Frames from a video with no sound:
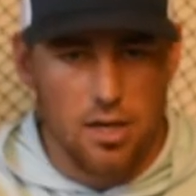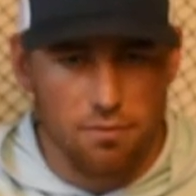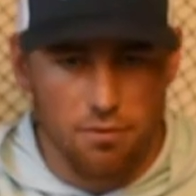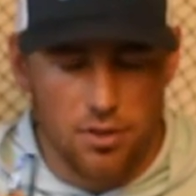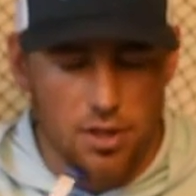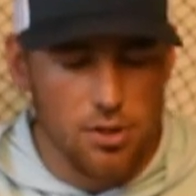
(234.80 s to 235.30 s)
of
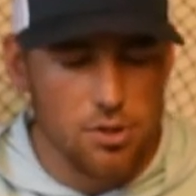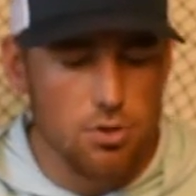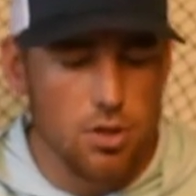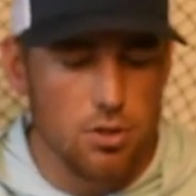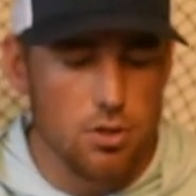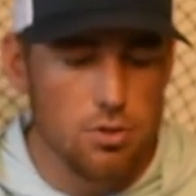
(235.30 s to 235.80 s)
different things you
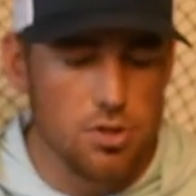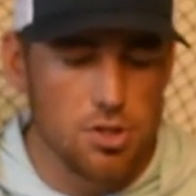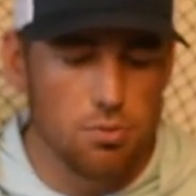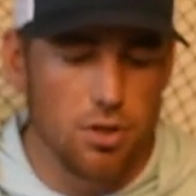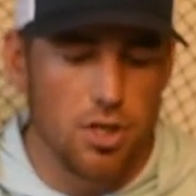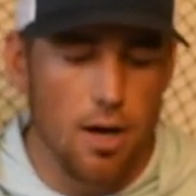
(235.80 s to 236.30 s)
can use.
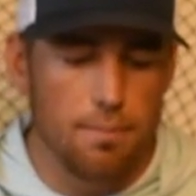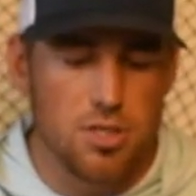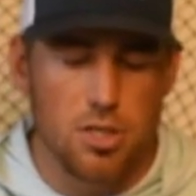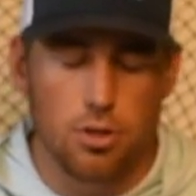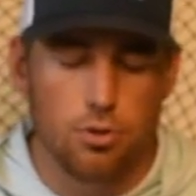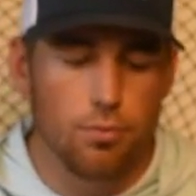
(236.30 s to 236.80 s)
It's really up
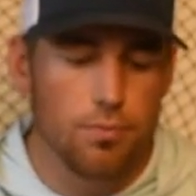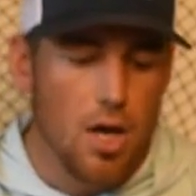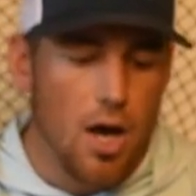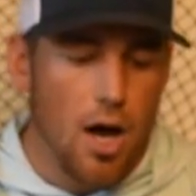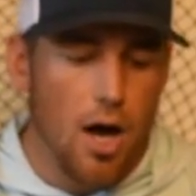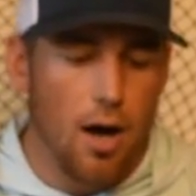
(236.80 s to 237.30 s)
to you.
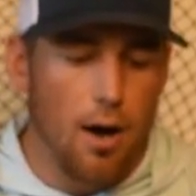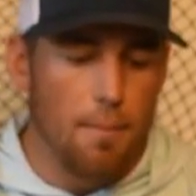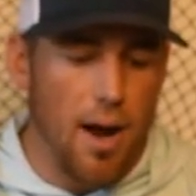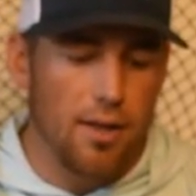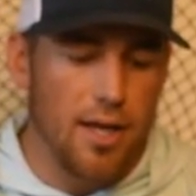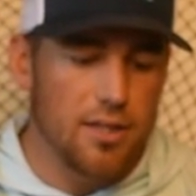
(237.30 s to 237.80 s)
Um,
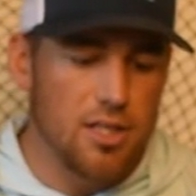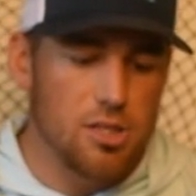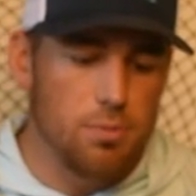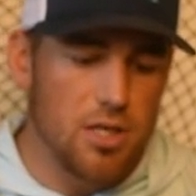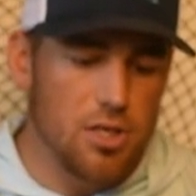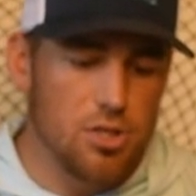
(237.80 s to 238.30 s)
I like this
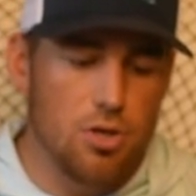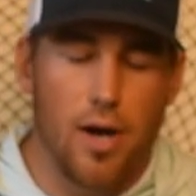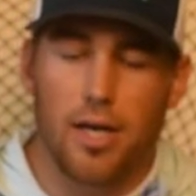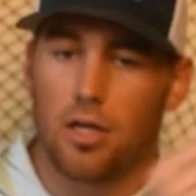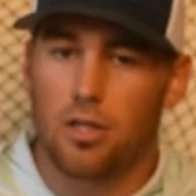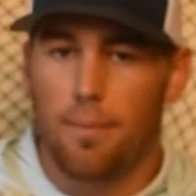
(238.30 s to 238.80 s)
because, you know, I
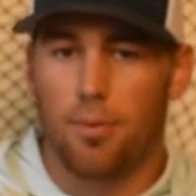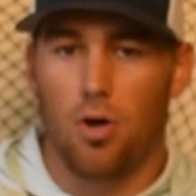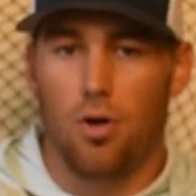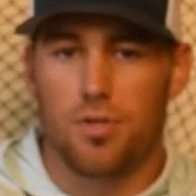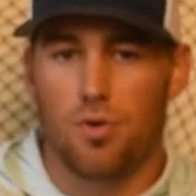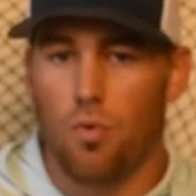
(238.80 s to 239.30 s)
can clip it
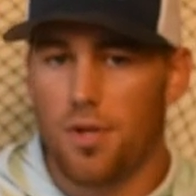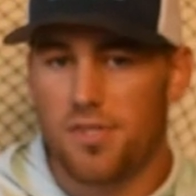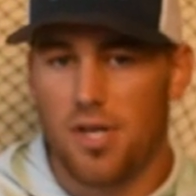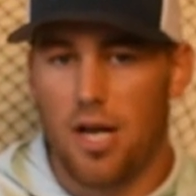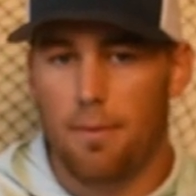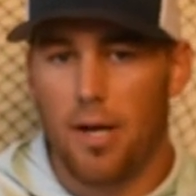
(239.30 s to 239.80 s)
onto one
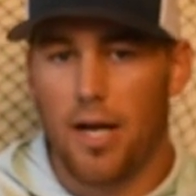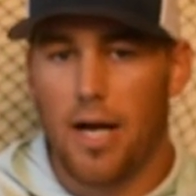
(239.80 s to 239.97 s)
side of my